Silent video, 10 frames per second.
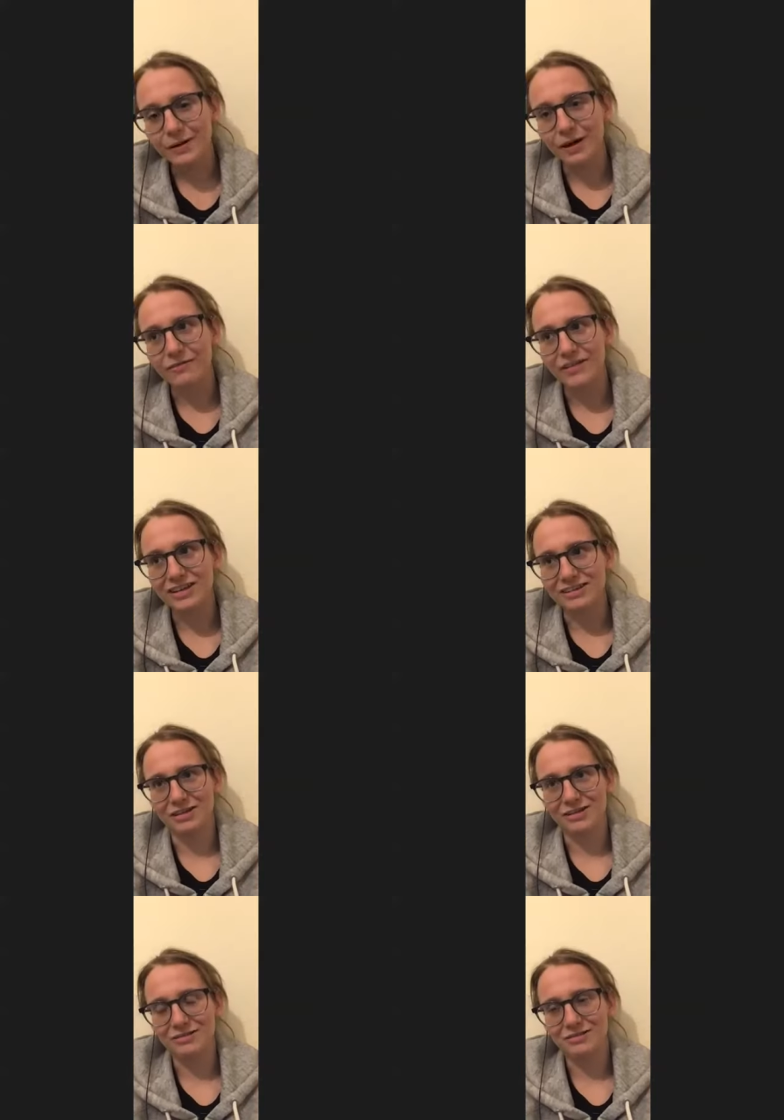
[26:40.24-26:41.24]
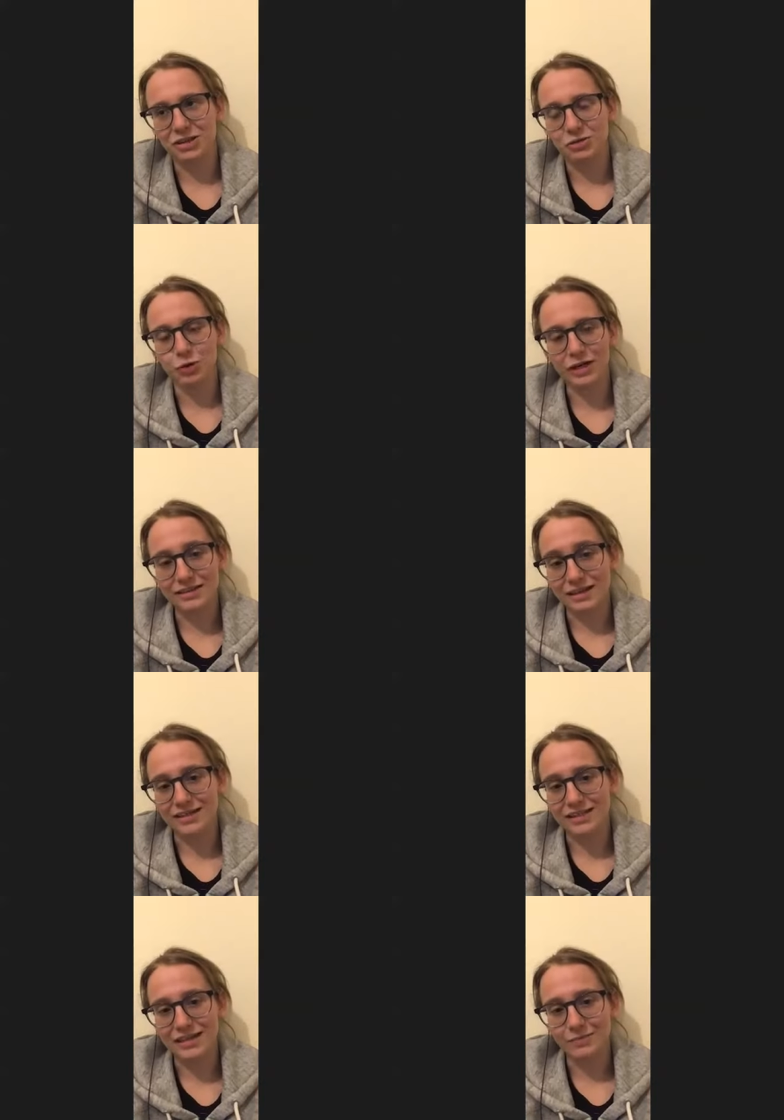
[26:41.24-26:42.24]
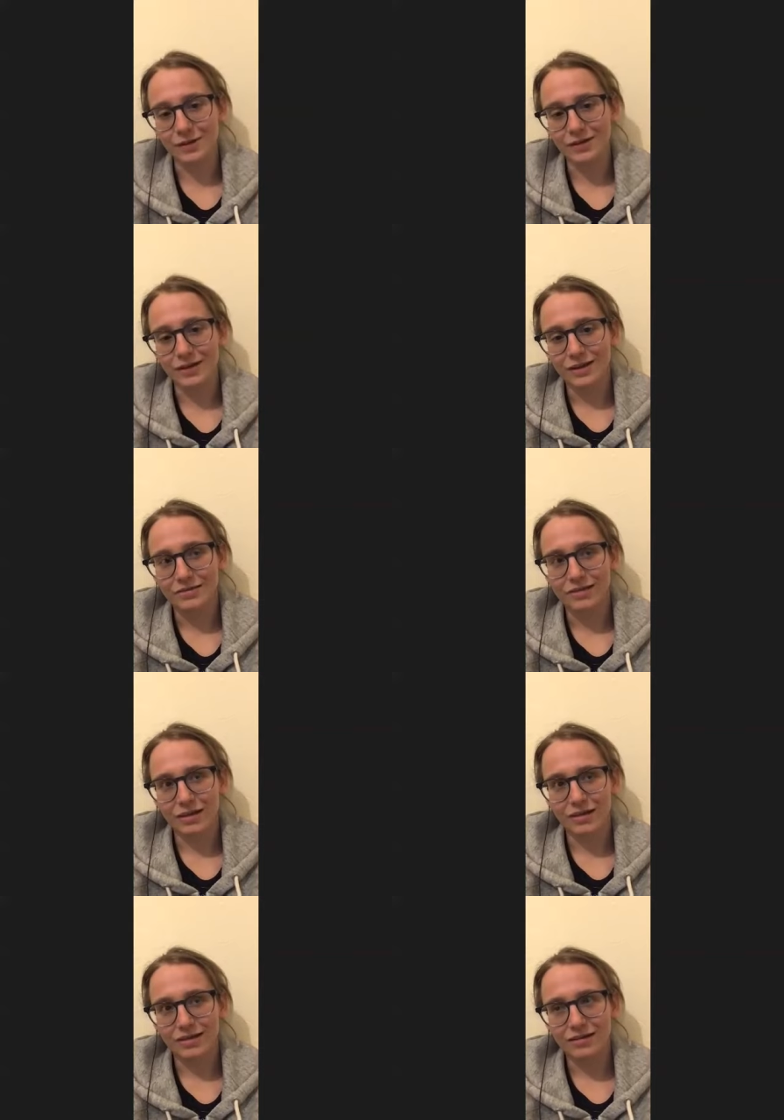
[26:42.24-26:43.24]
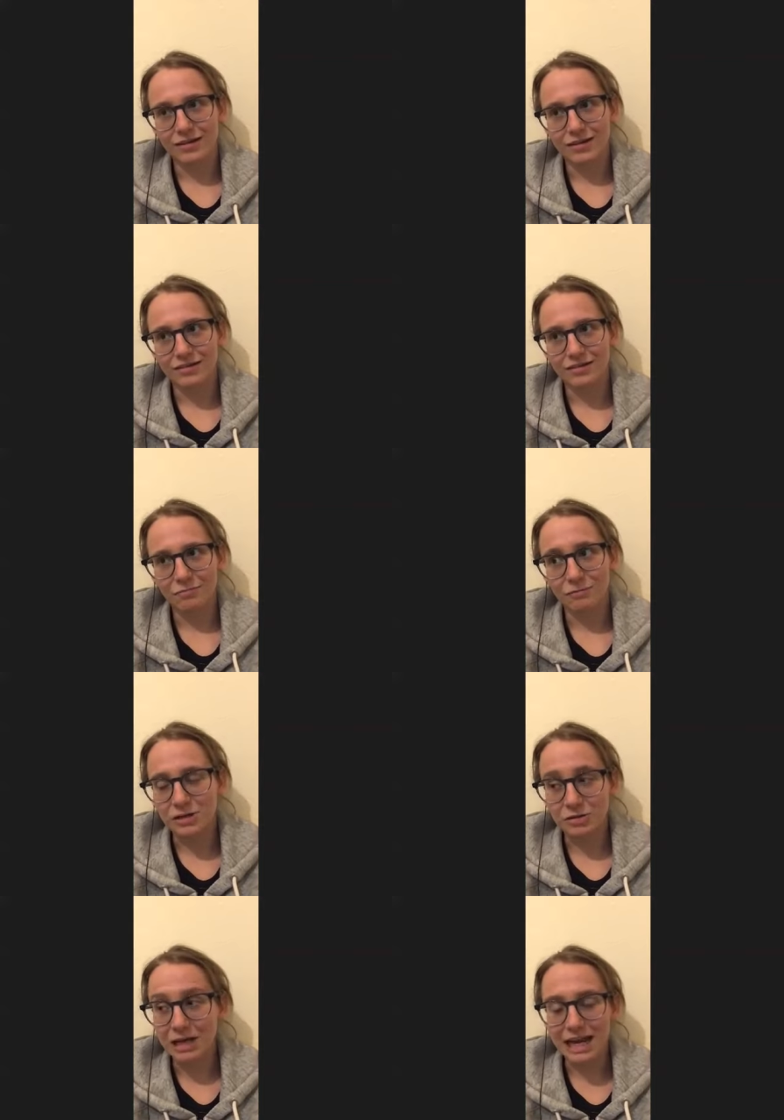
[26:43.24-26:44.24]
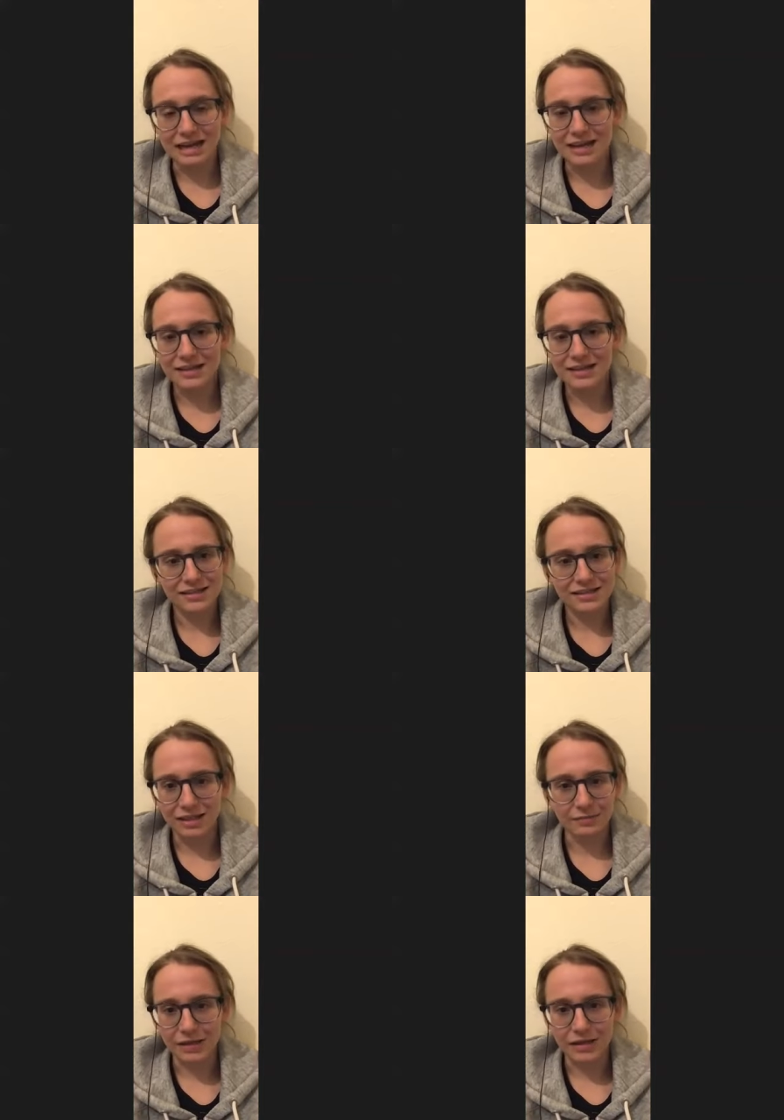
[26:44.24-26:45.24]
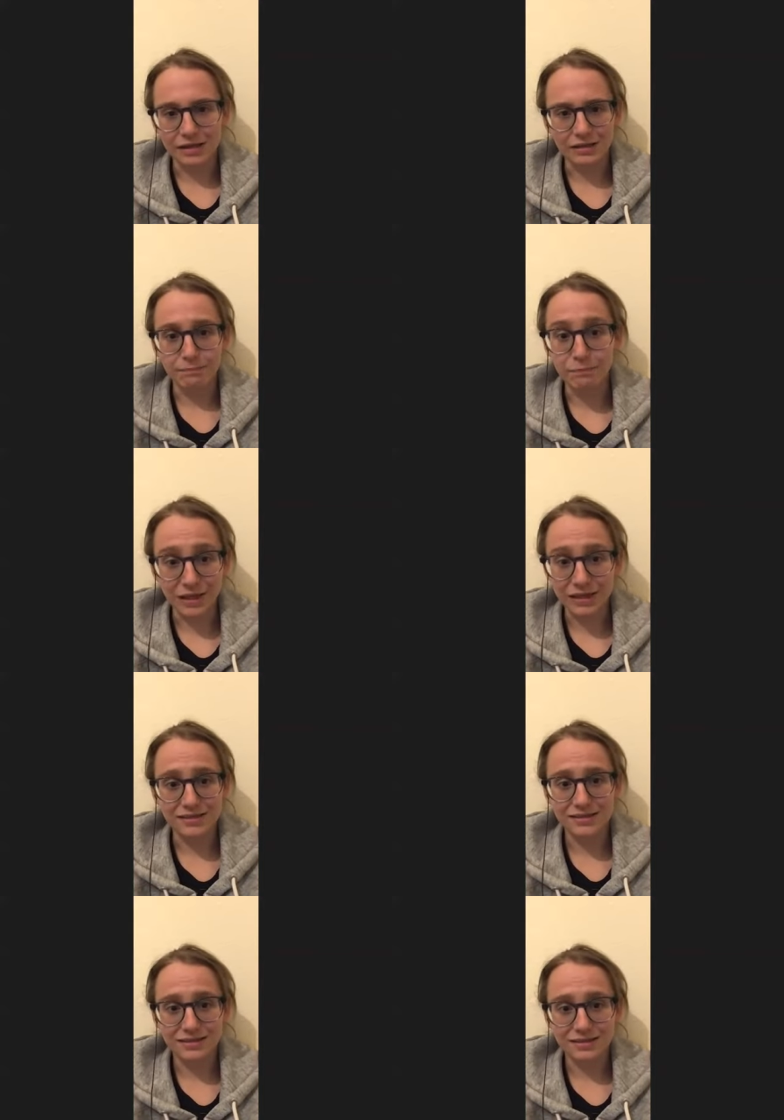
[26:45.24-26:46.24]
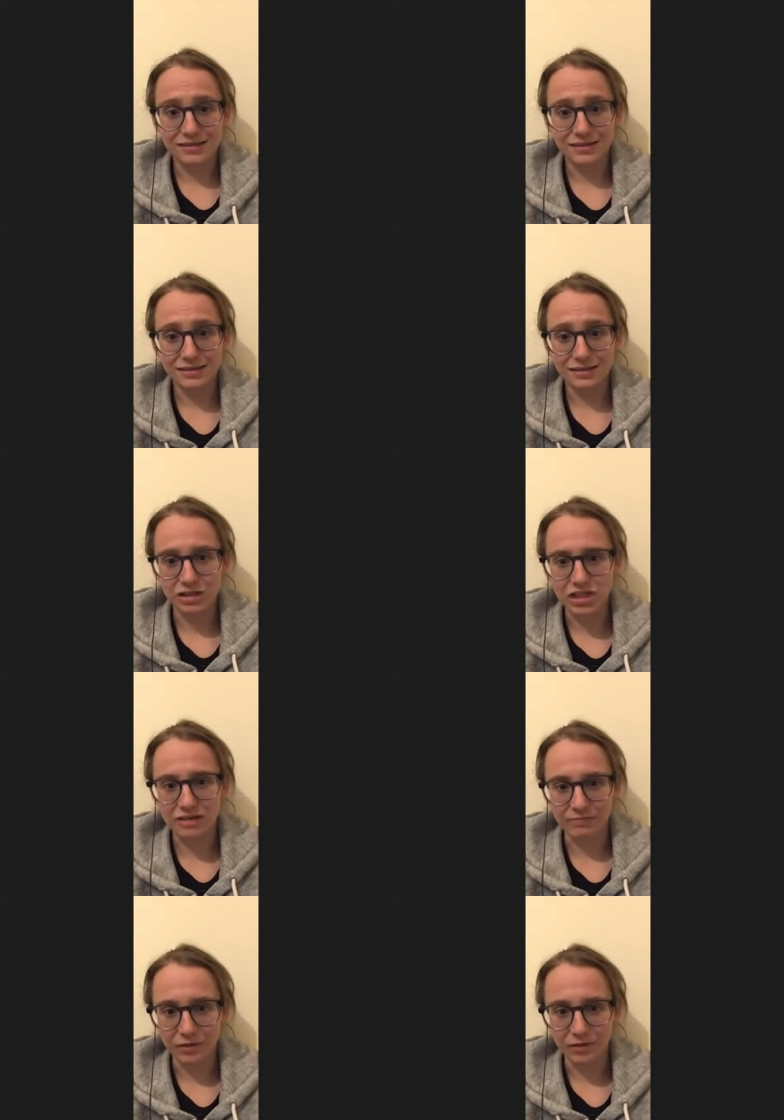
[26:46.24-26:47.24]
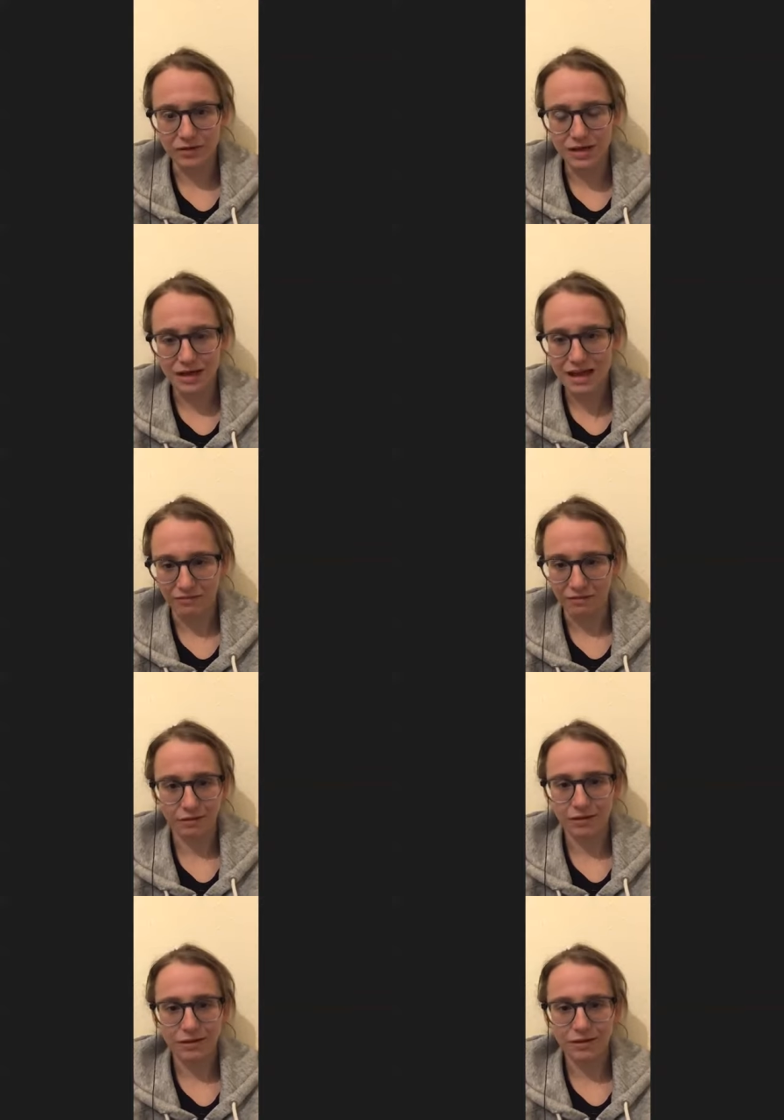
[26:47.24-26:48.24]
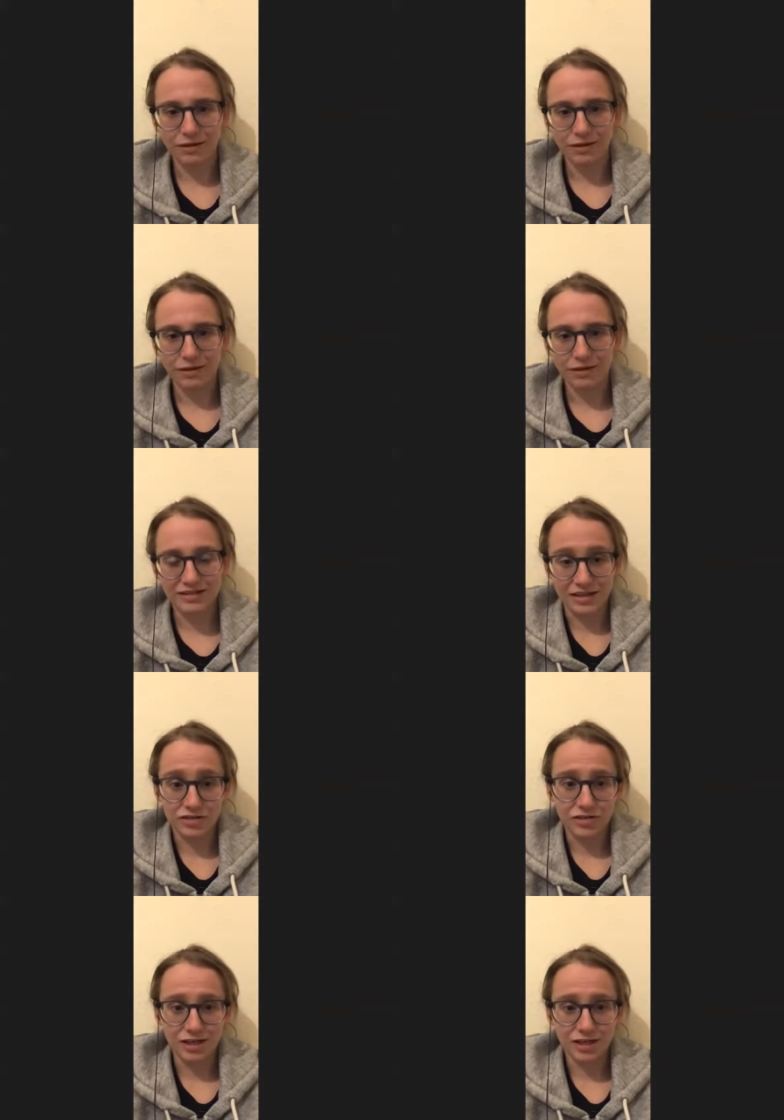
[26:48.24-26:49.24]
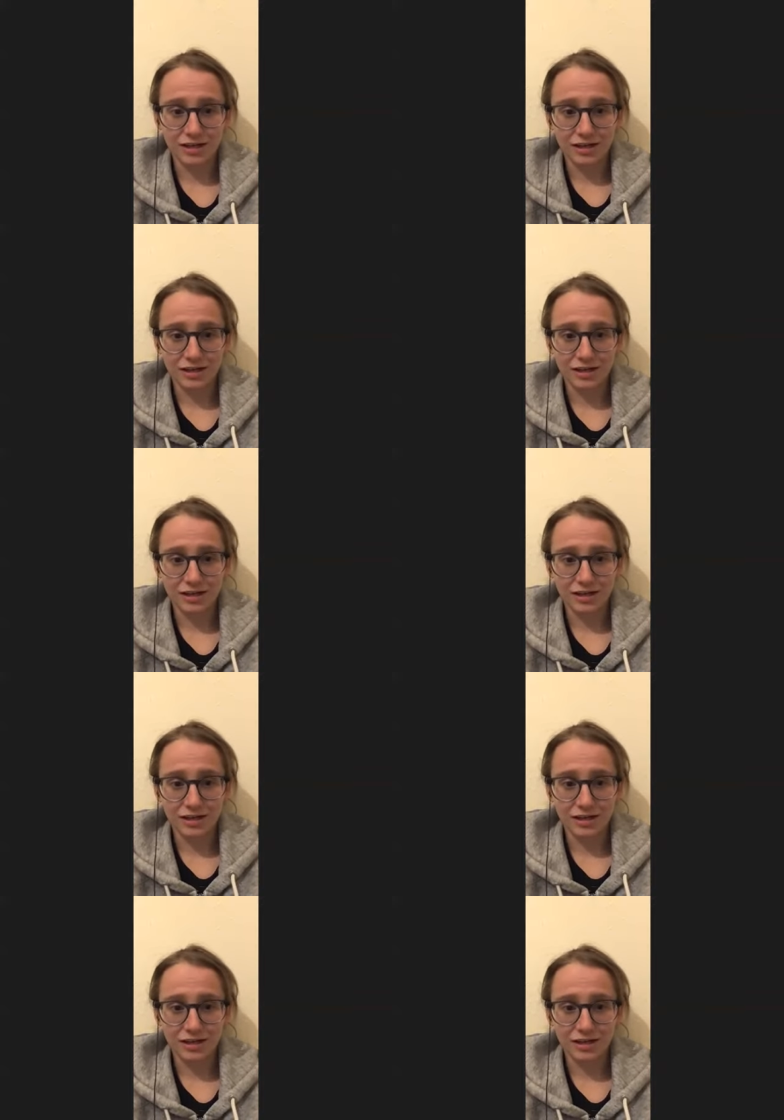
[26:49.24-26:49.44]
enough in you that you want it that deep, that when you get it, it's going to be the biggest achievement ever, essentially.